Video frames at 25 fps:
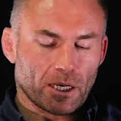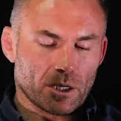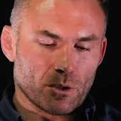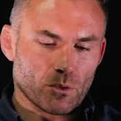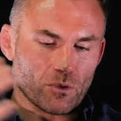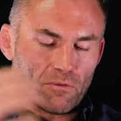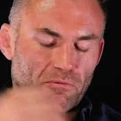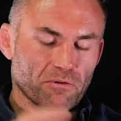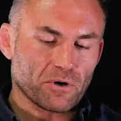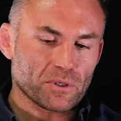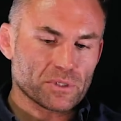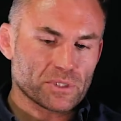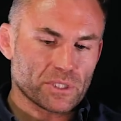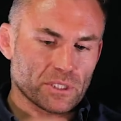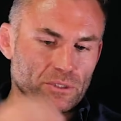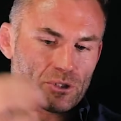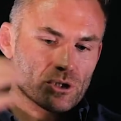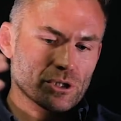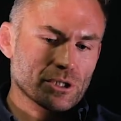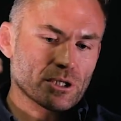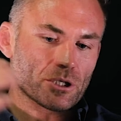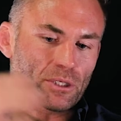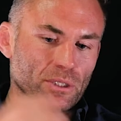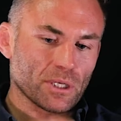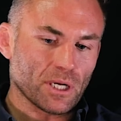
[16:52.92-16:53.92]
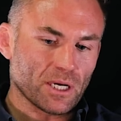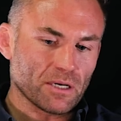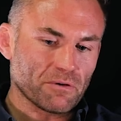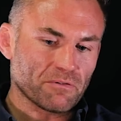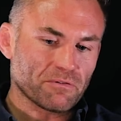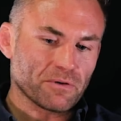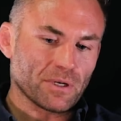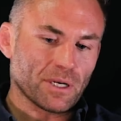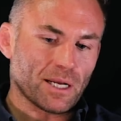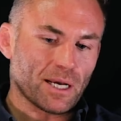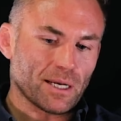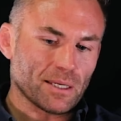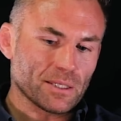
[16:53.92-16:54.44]
of reverse engineer life
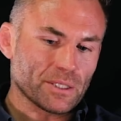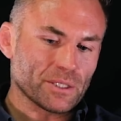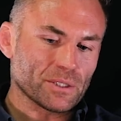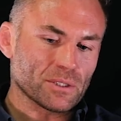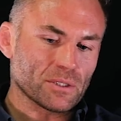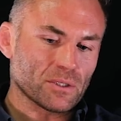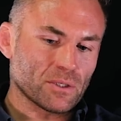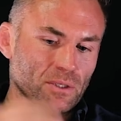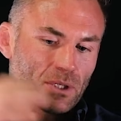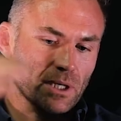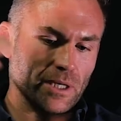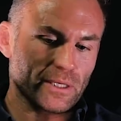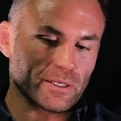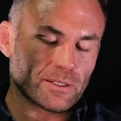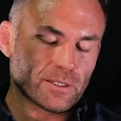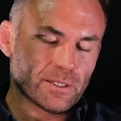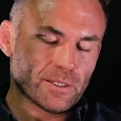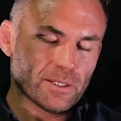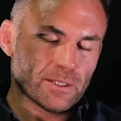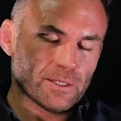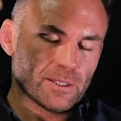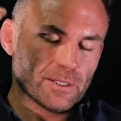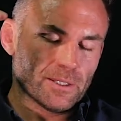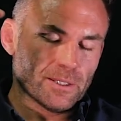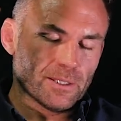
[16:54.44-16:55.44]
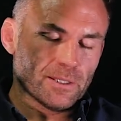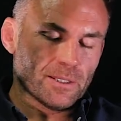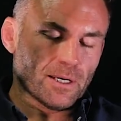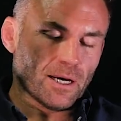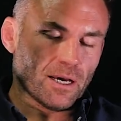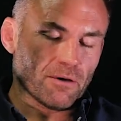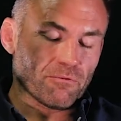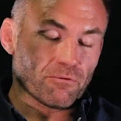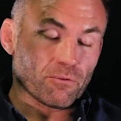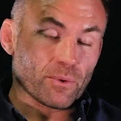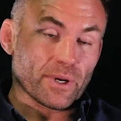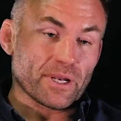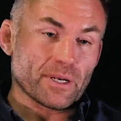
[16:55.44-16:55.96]
a lot. You know,
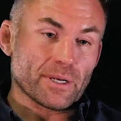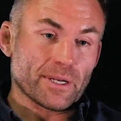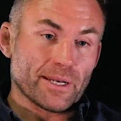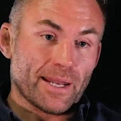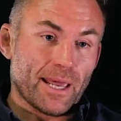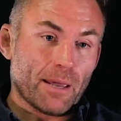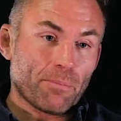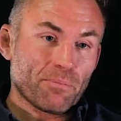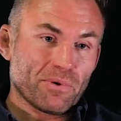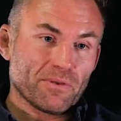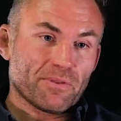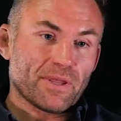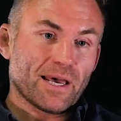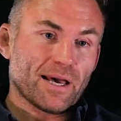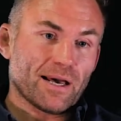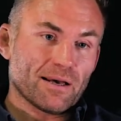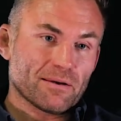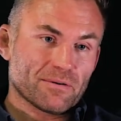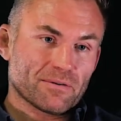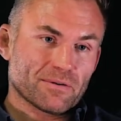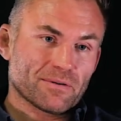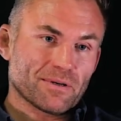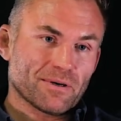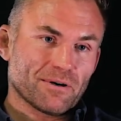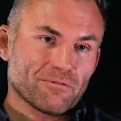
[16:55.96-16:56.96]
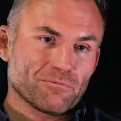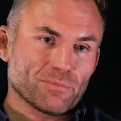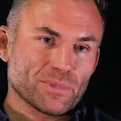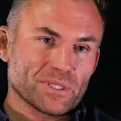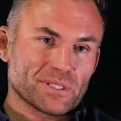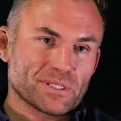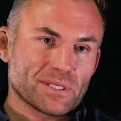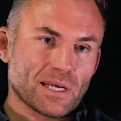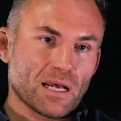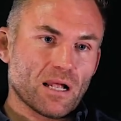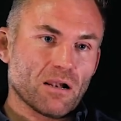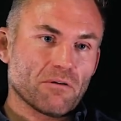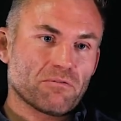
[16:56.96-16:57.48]
I've written an epitaph of
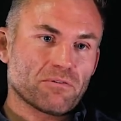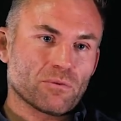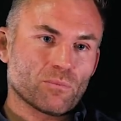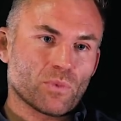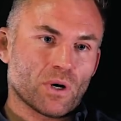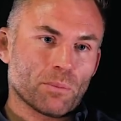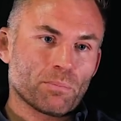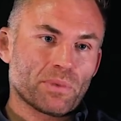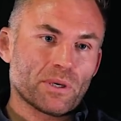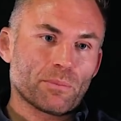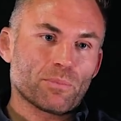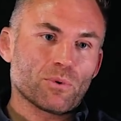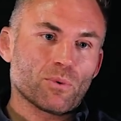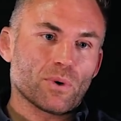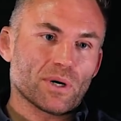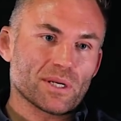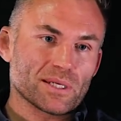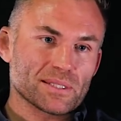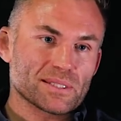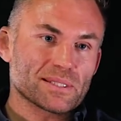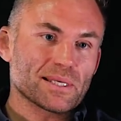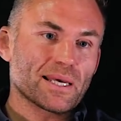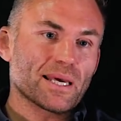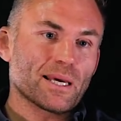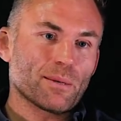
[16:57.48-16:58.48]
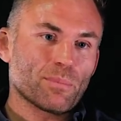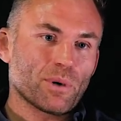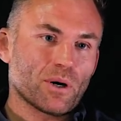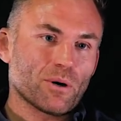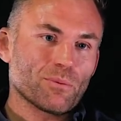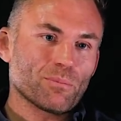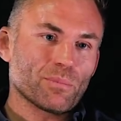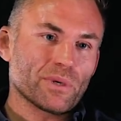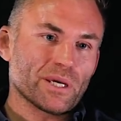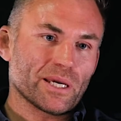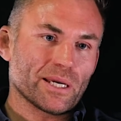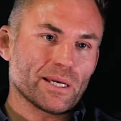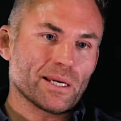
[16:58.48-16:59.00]
myself and what people want to say about
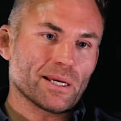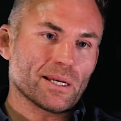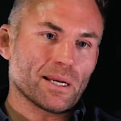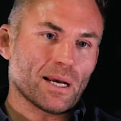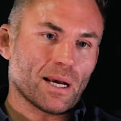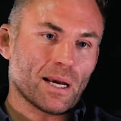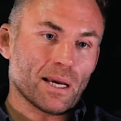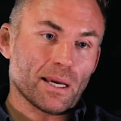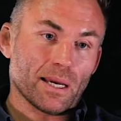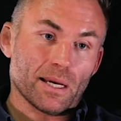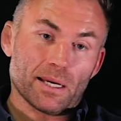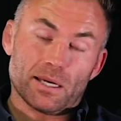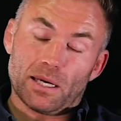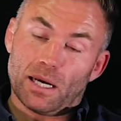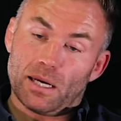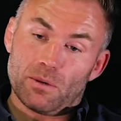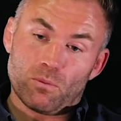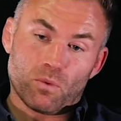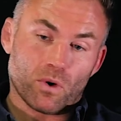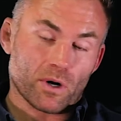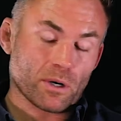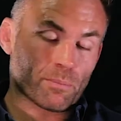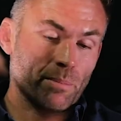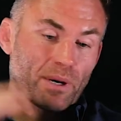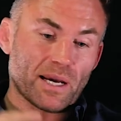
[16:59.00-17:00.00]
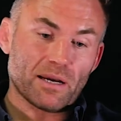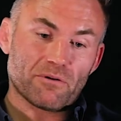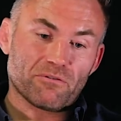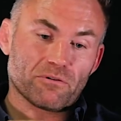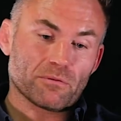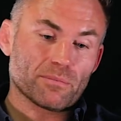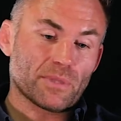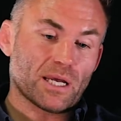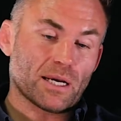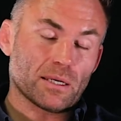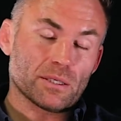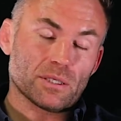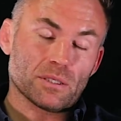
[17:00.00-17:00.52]
me. And I work back
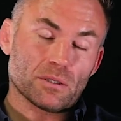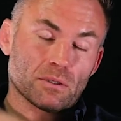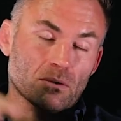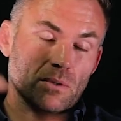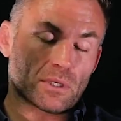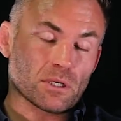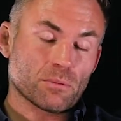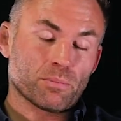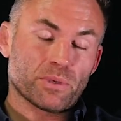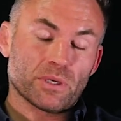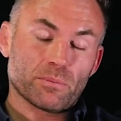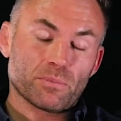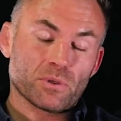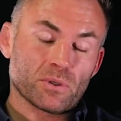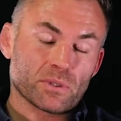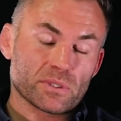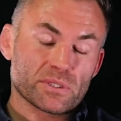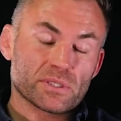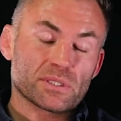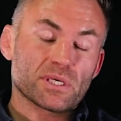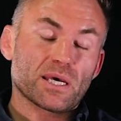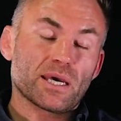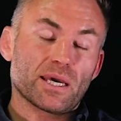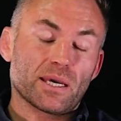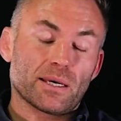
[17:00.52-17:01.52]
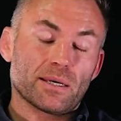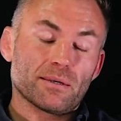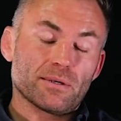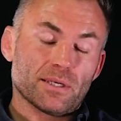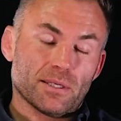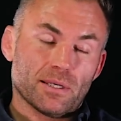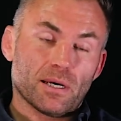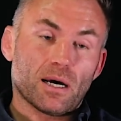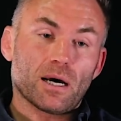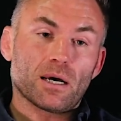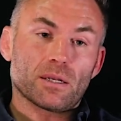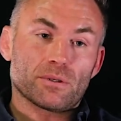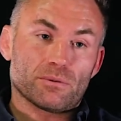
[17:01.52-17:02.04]
from that. You know, what are people going to say
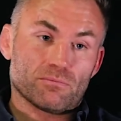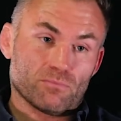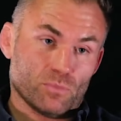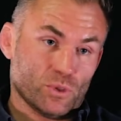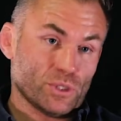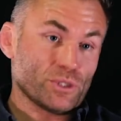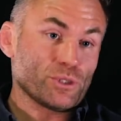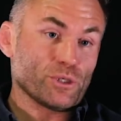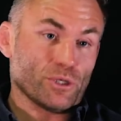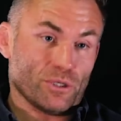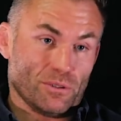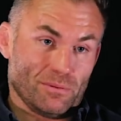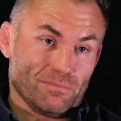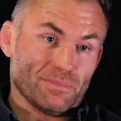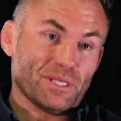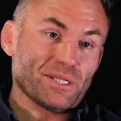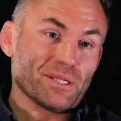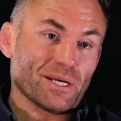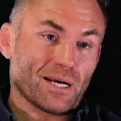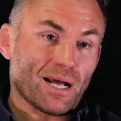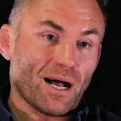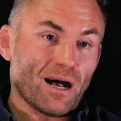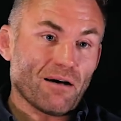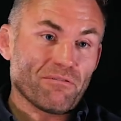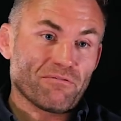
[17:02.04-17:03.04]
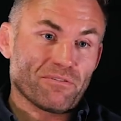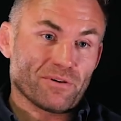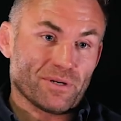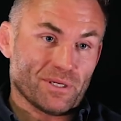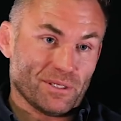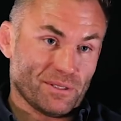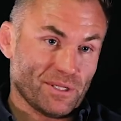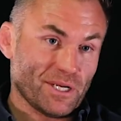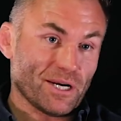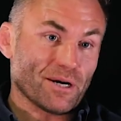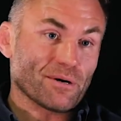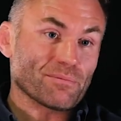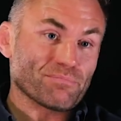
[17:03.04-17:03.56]
when you're in the coffin
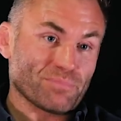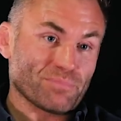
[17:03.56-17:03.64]
and they're